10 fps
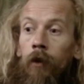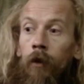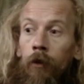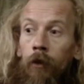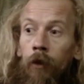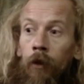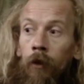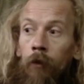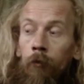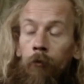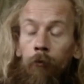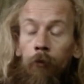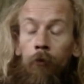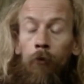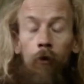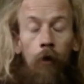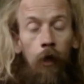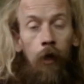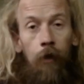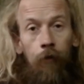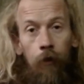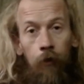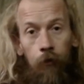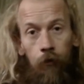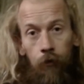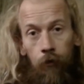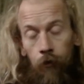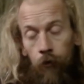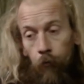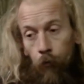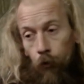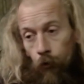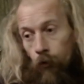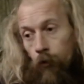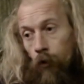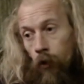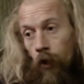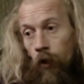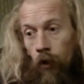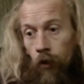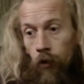And uh, before I leave this Mortal Coil.